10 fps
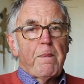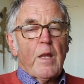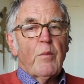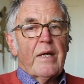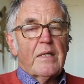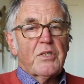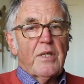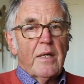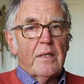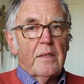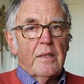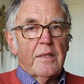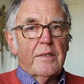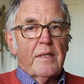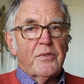that we get stuck
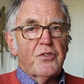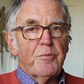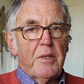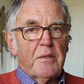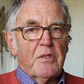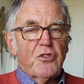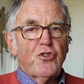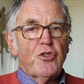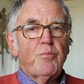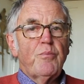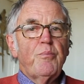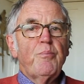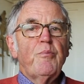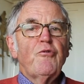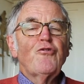in that
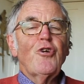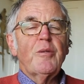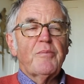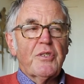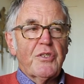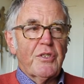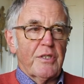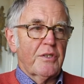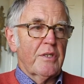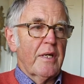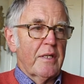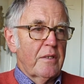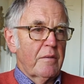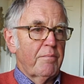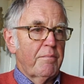solipsistic side
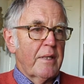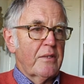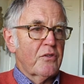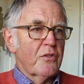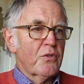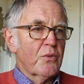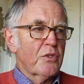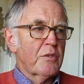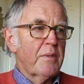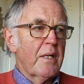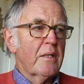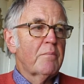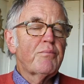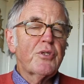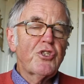that Bateson talks about
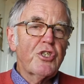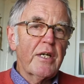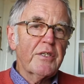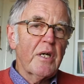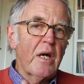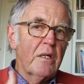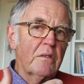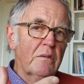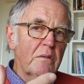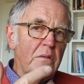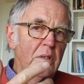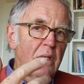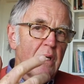and project our own